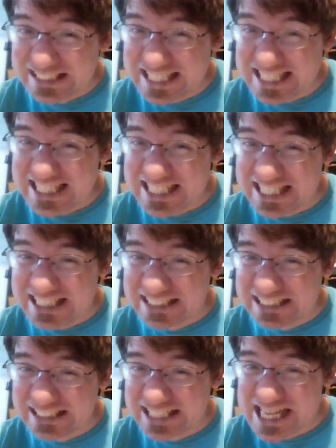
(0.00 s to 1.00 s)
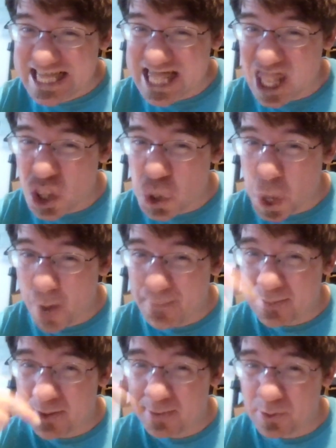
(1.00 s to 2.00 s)

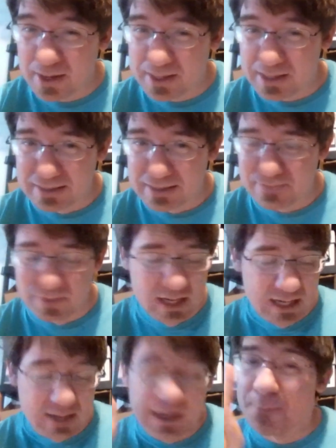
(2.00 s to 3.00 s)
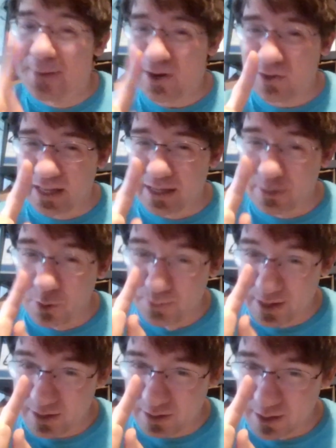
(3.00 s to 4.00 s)
Might be why the now barely it would
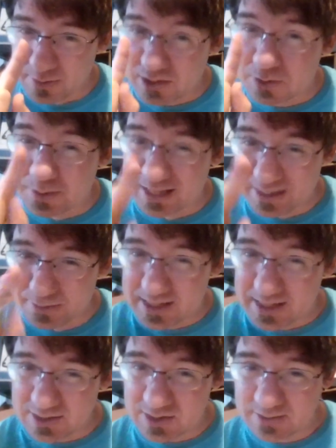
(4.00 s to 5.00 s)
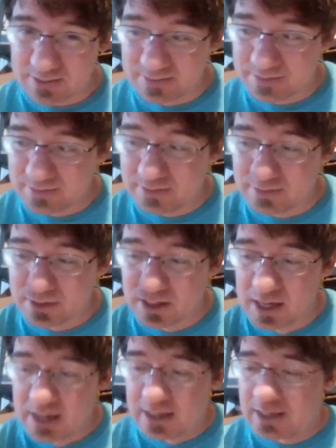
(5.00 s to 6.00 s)
barely miss, but it did miss.
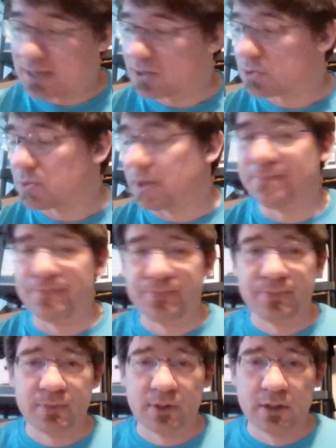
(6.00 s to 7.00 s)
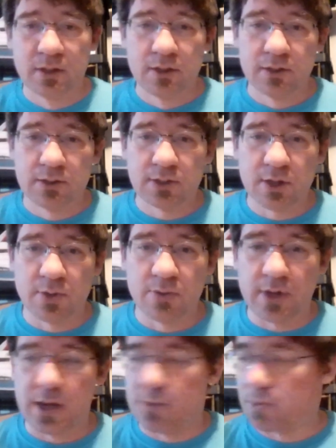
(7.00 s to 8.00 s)
Next one. So
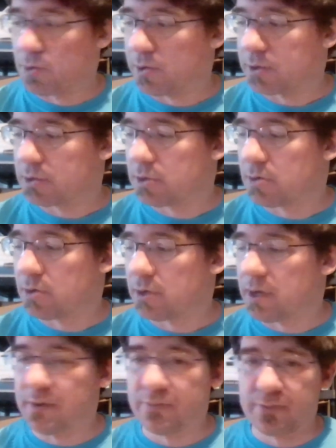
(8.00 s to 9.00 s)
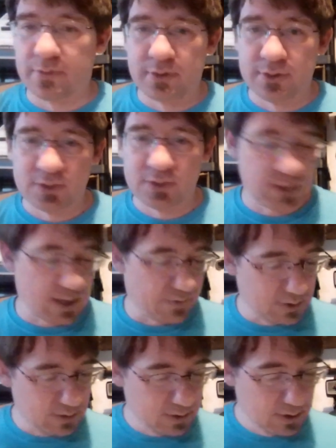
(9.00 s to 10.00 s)
I rolled a total of
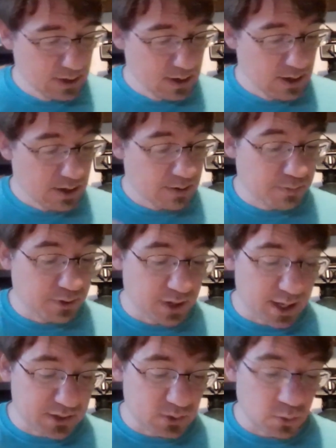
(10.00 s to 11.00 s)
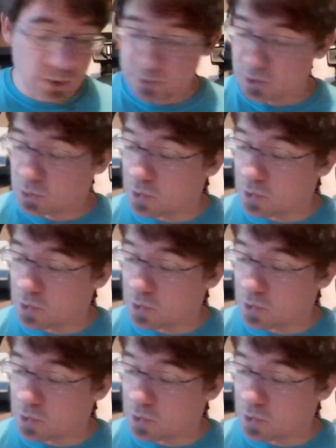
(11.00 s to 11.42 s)
7 plus Wilbur's